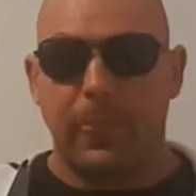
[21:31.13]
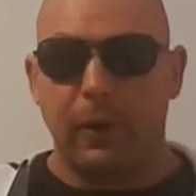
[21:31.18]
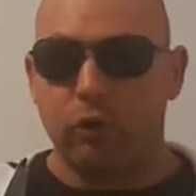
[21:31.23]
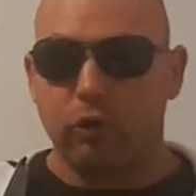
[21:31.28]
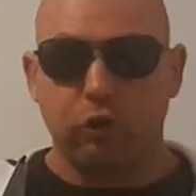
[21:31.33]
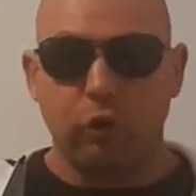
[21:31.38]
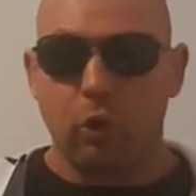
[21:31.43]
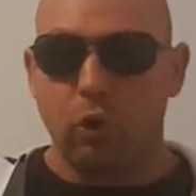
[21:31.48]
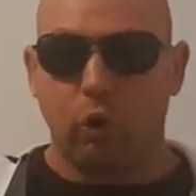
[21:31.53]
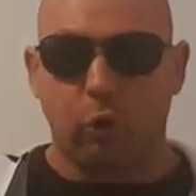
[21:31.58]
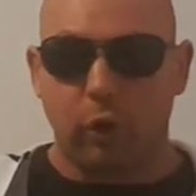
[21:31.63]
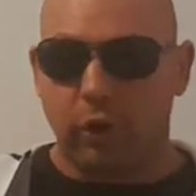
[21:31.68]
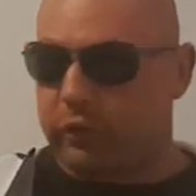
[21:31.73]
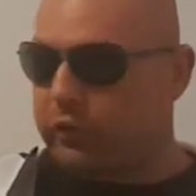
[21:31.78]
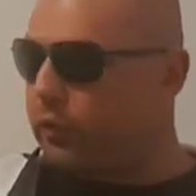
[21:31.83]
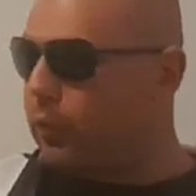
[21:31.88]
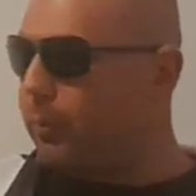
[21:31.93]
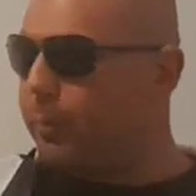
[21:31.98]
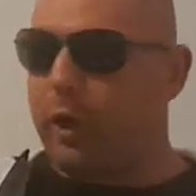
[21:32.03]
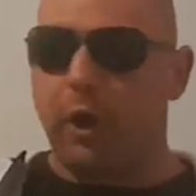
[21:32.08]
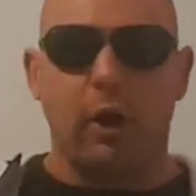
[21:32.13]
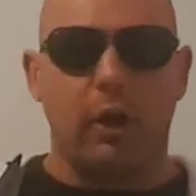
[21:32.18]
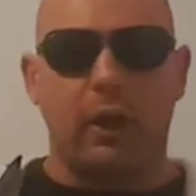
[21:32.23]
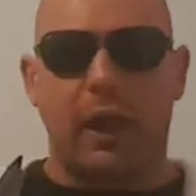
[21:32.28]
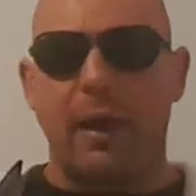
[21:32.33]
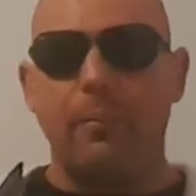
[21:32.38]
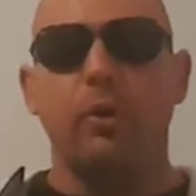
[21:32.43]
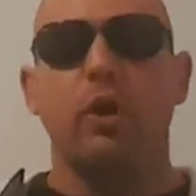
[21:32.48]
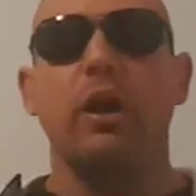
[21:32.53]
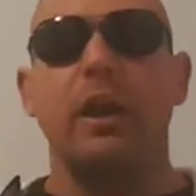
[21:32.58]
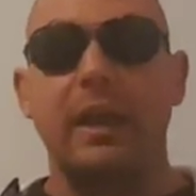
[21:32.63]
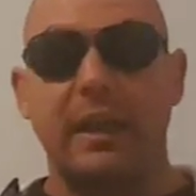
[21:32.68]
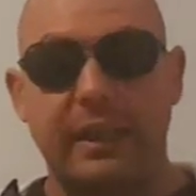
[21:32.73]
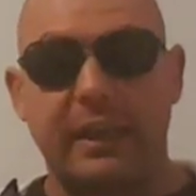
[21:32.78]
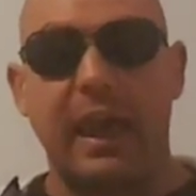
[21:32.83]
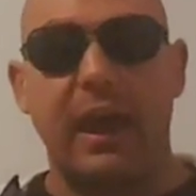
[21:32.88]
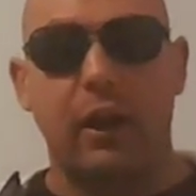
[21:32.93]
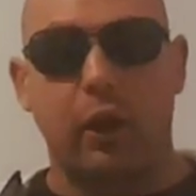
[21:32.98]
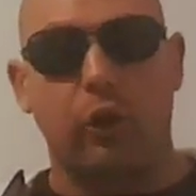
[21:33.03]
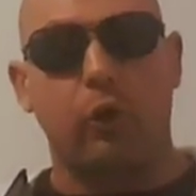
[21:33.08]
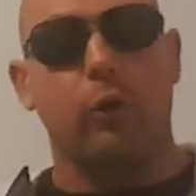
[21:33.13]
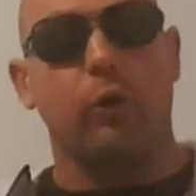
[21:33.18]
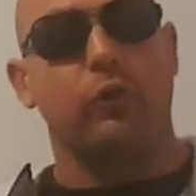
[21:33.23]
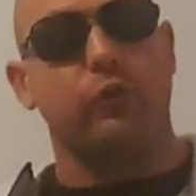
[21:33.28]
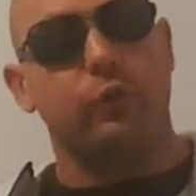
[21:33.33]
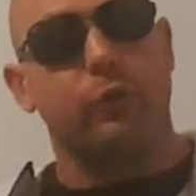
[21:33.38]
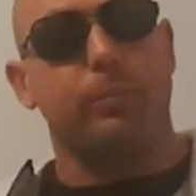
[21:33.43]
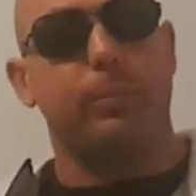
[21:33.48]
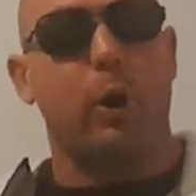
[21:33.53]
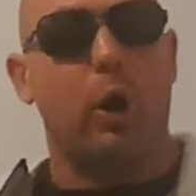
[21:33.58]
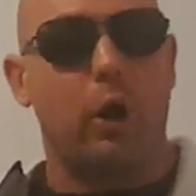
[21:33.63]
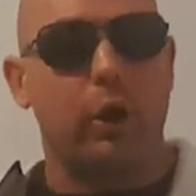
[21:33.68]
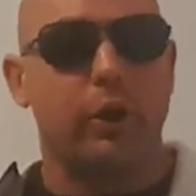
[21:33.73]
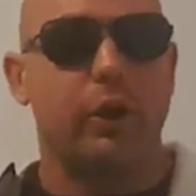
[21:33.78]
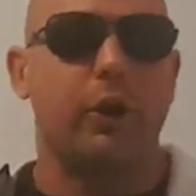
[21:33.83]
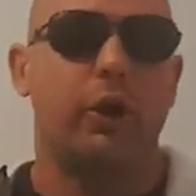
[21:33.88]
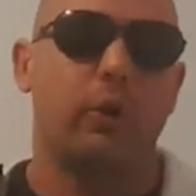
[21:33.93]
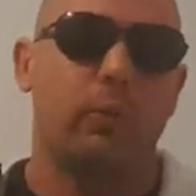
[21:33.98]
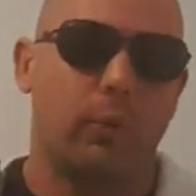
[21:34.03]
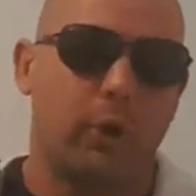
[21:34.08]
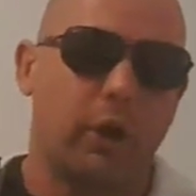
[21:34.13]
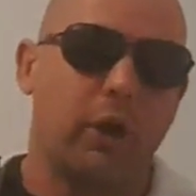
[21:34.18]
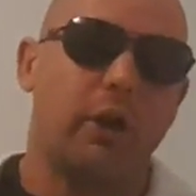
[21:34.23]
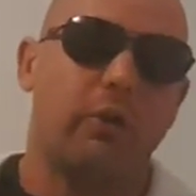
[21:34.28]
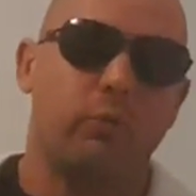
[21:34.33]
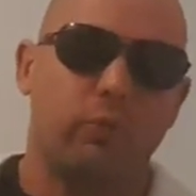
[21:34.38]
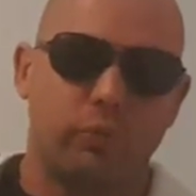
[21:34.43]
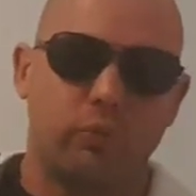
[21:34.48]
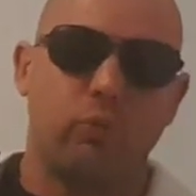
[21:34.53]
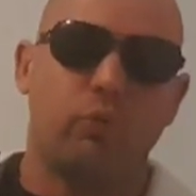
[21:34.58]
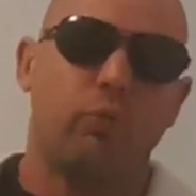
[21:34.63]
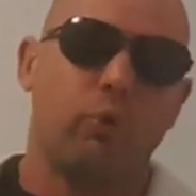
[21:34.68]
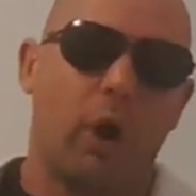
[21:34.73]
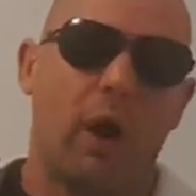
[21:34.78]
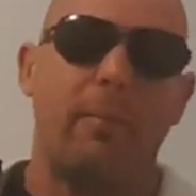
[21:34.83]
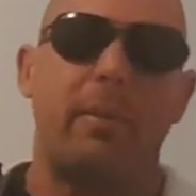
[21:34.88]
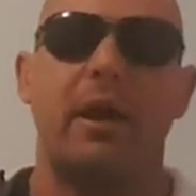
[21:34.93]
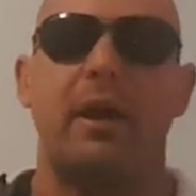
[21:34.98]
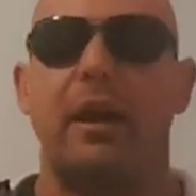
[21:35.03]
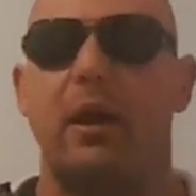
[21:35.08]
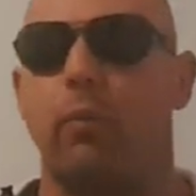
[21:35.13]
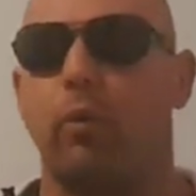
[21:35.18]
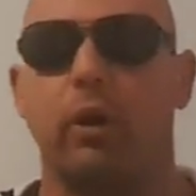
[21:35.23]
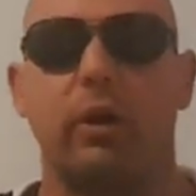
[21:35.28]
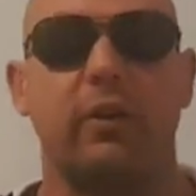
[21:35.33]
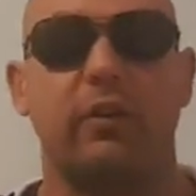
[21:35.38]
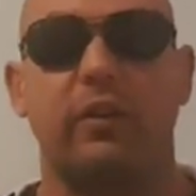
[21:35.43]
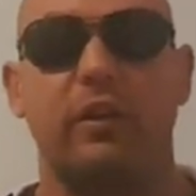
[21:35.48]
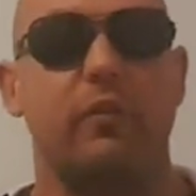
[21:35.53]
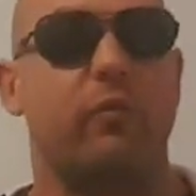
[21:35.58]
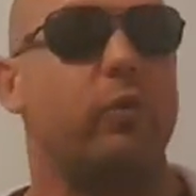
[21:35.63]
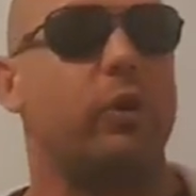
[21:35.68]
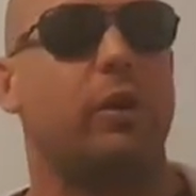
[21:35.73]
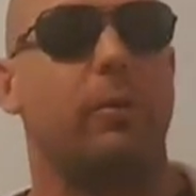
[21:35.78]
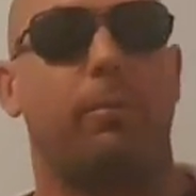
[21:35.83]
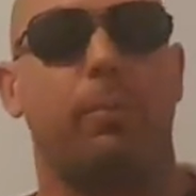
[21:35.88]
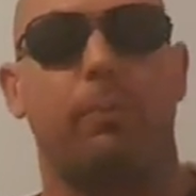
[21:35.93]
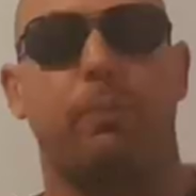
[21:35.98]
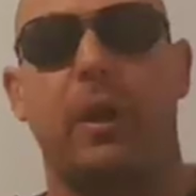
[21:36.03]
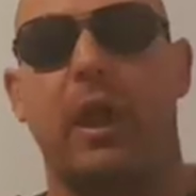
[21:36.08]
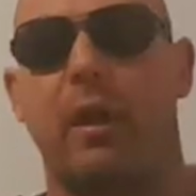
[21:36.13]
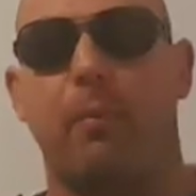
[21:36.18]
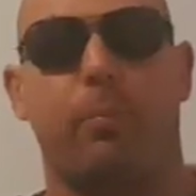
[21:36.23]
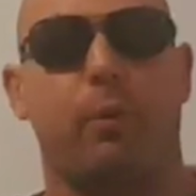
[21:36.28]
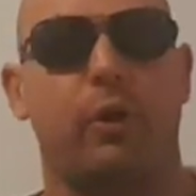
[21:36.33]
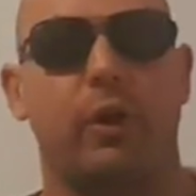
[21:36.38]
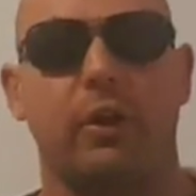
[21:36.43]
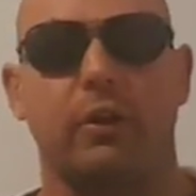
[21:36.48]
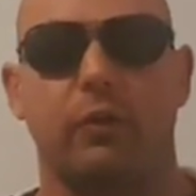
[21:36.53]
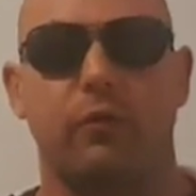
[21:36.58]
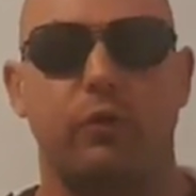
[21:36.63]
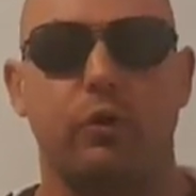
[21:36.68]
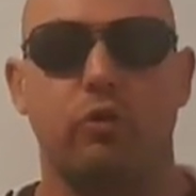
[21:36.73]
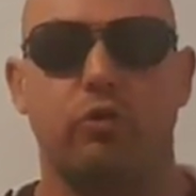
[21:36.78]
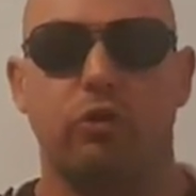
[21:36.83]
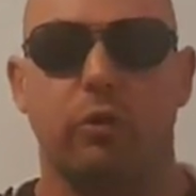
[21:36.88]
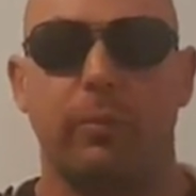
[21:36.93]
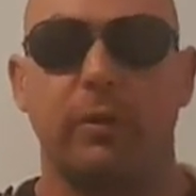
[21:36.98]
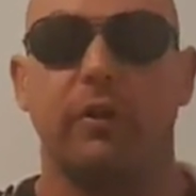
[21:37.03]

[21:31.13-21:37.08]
There's no crystal ball. I'm going to get a crystal ball here, and we're going to rub it, and we're going to see if we can't predict the future.